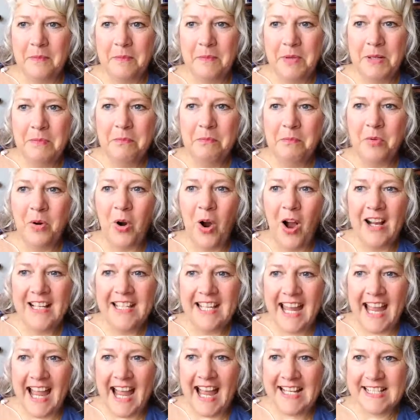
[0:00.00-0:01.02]
been
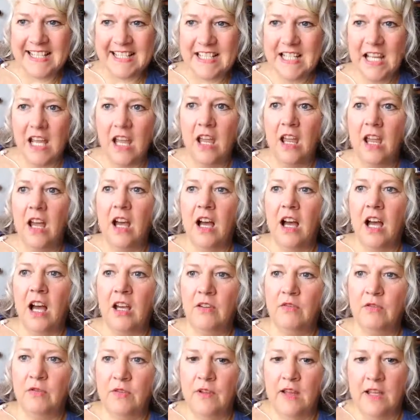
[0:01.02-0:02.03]
broadcast,
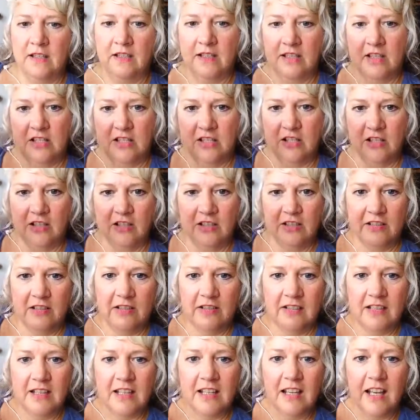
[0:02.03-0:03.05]
I felt
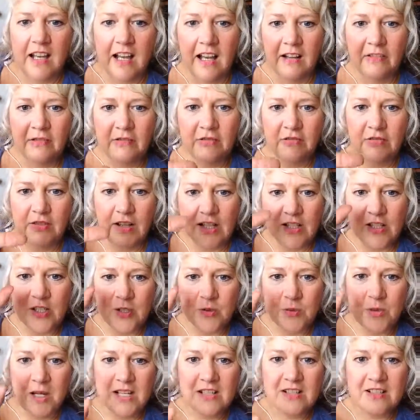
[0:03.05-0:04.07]
certain
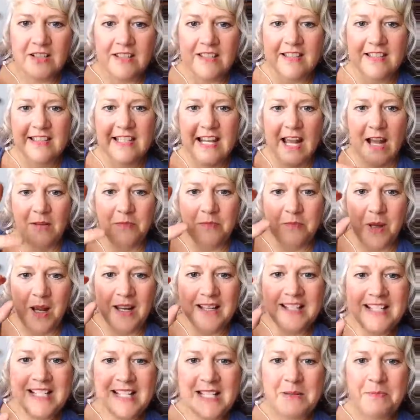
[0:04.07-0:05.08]
fluctuations down
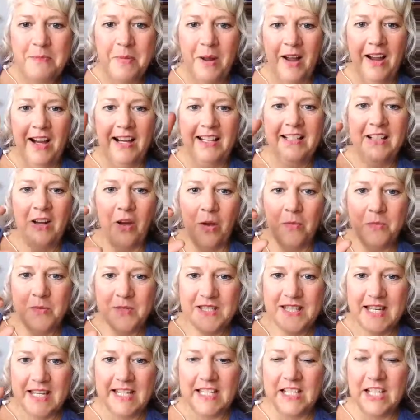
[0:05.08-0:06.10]
my spine,
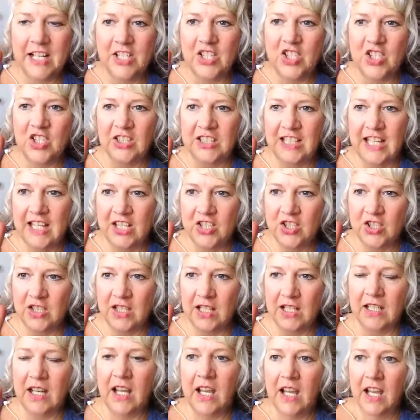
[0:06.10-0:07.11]
almost like an
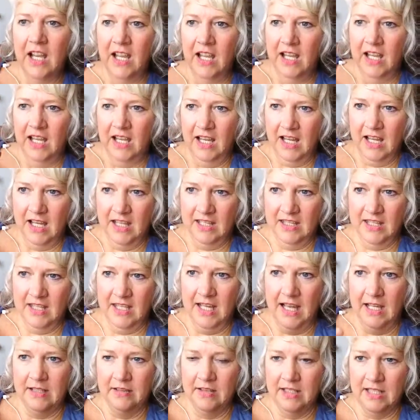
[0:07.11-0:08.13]
undulation. And
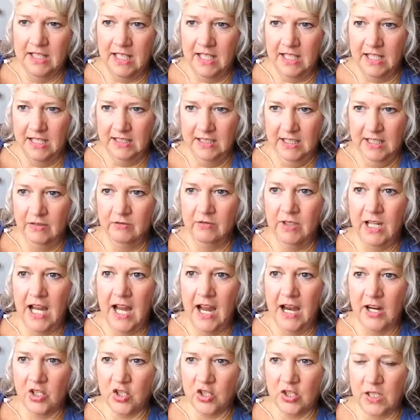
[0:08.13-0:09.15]
then the healing
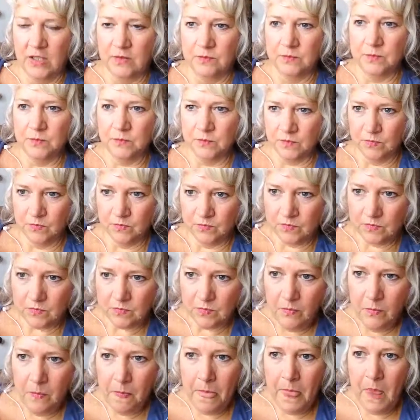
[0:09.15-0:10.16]
reaction
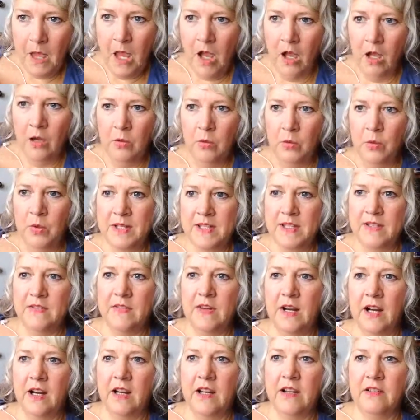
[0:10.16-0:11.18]
was
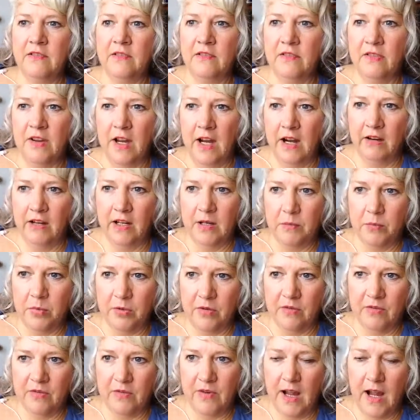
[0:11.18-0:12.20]
very, very
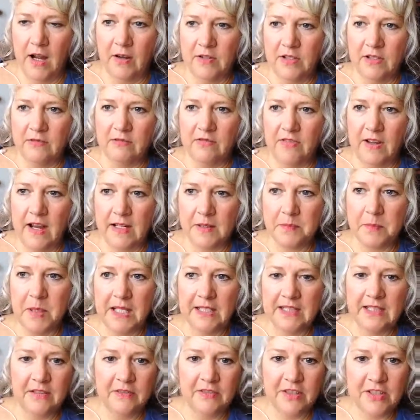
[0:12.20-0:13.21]
profound. In fact,
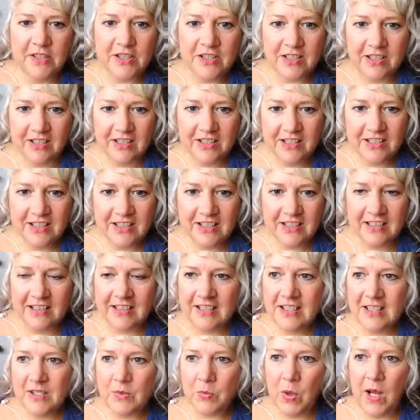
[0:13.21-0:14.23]
my liver started to
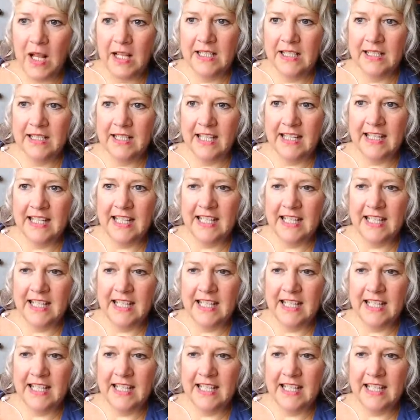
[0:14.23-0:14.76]
swell and I